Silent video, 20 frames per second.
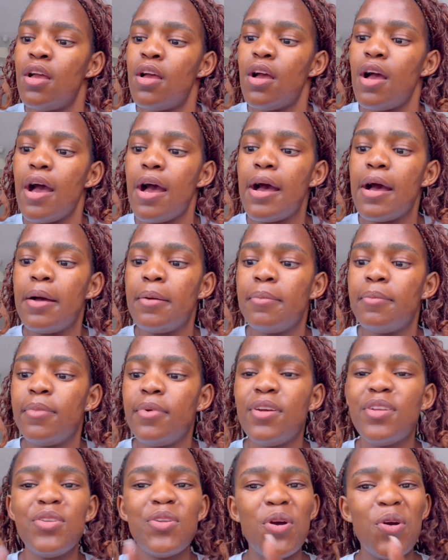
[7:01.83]

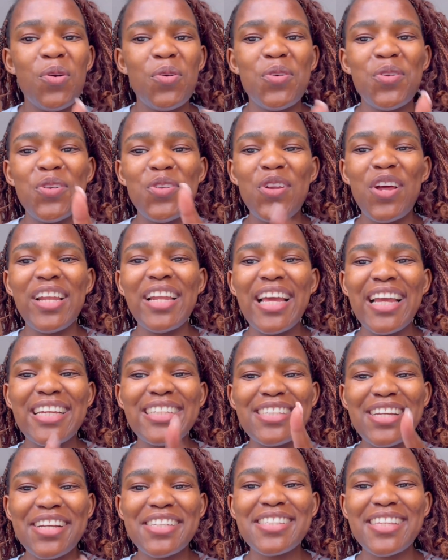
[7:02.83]
no, not like
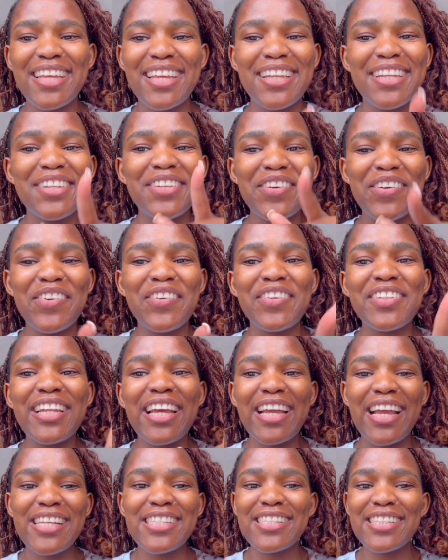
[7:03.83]
dark skin, no.
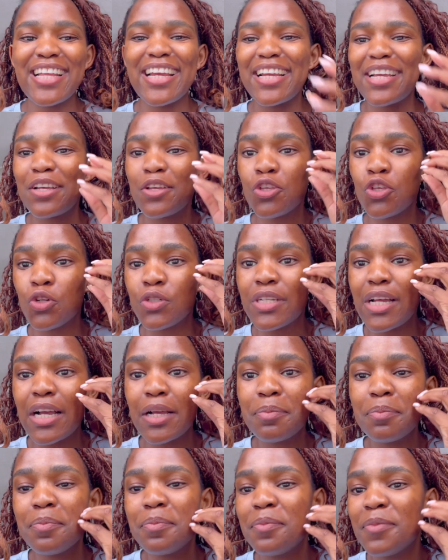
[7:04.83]
Like, as in like your
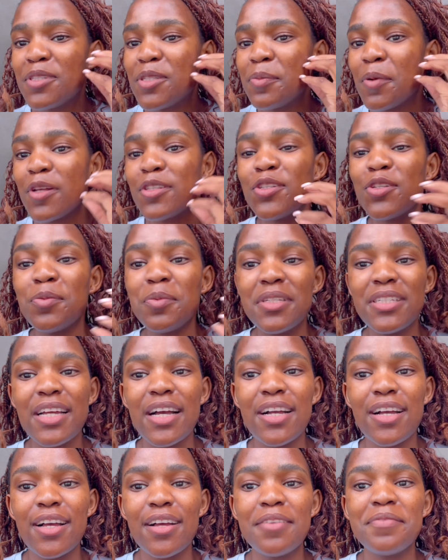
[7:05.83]
dark spots to be
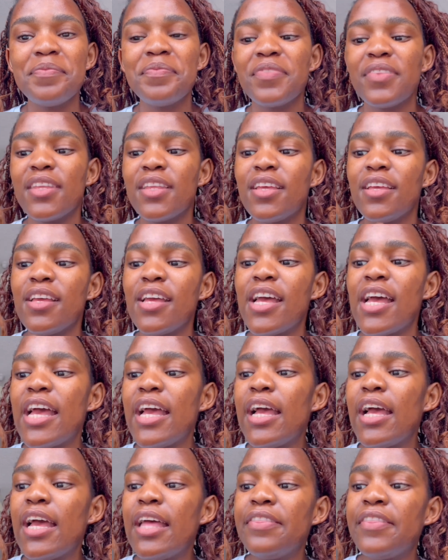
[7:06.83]
darker.
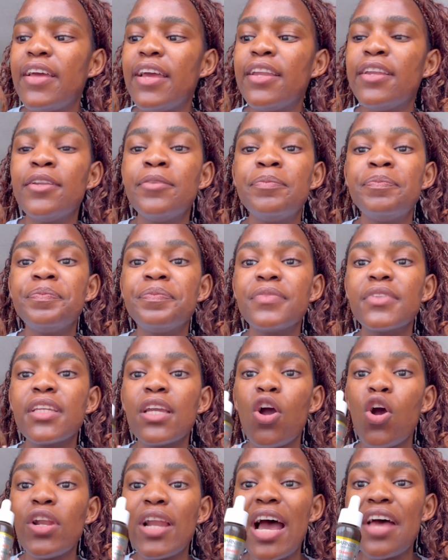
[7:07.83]
And then
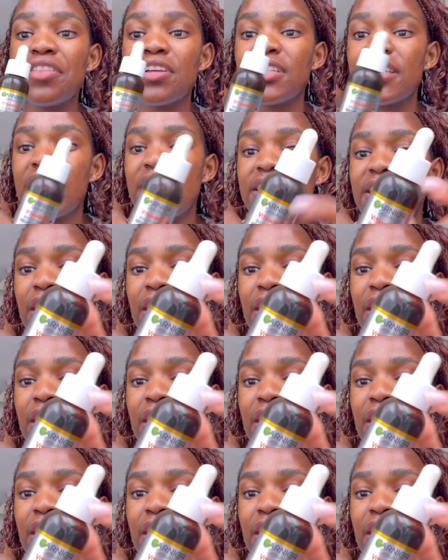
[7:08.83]
on other days, I